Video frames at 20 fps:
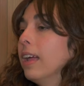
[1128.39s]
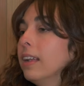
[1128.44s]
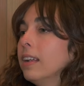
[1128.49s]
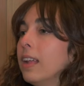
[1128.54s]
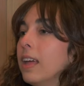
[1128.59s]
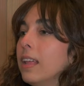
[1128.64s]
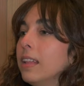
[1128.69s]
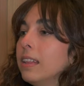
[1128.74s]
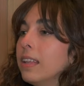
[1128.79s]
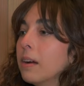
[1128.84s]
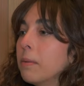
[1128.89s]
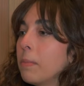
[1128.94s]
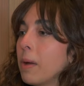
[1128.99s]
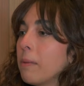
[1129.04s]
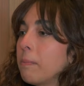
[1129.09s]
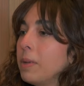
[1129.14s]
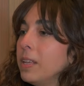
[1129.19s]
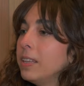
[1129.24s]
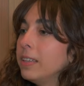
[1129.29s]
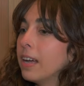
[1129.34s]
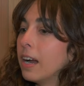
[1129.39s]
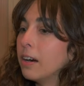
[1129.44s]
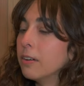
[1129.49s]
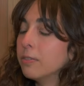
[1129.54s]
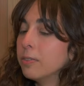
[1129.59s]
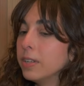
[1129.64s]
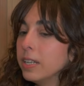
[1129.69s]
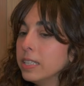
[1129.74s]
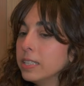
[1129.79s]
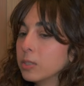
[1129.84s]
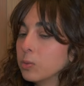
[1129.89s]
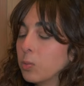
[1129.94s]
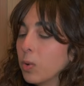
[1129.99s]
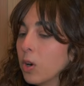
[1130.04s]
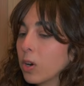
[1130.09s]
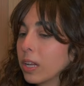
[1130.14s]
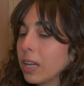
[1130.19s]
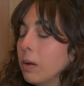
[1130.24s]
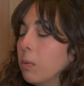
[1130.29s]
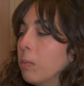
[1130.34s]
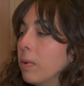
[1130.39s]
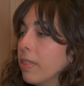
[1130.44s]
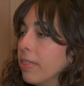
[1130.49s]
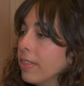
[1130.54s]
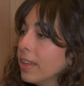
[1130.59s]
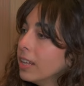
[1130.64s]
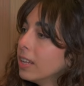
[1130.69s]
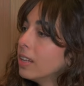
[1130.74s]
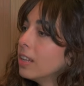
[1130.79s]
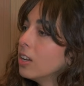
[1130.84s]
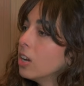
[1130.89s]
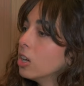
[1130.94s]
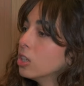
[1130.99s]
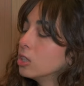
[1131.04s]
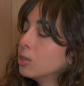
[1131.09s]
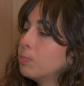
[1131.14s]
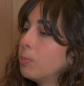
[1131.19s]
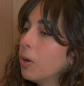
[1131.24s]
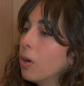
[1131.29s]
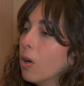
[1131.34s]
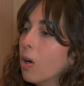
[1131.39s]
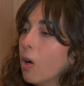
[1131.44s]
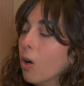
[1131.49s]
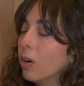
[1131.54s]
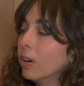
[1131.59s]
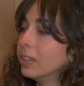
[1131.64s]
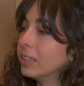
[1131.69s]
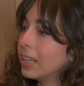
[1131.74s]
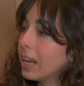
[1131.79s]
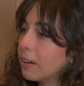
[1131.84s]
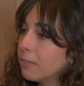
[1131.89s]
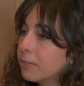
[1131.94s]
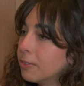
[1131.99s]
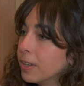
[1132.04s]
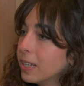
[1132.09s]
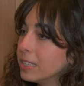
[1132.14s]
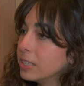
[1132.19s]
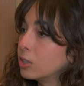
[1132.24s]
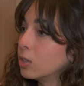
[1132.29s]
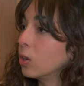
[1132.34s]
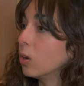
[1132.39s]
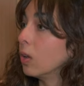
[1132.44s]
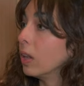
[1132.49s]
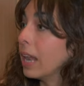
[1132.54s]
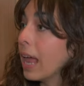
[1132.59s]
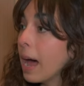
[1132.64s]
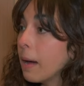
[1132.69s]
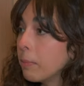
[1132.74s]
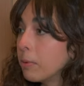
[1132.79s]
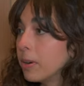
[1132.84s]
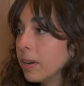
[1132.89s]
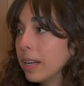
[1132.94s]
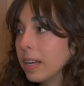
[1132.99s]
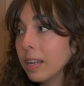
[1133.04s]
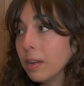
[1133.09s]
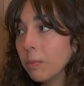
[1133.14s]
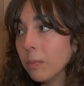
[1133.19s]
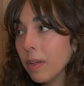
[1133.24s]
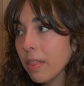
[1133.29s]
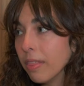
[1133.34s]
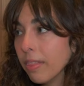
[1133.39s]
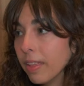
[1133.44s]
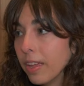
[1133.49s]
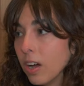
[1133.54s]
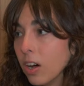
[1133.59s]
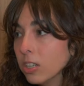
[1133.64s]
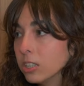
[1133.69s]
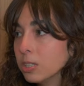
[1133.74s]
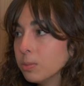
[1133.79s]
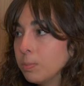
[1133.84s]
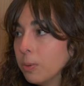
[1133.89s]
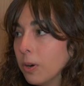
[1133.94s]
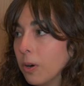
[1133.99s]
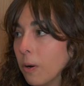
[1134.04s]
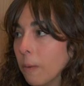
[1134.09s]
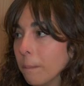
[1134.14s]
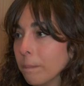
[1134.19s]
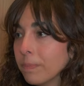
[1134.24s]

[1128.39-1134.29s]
and and there might be DevRels working within the OSPO or DevRels collaborating with the OSPO.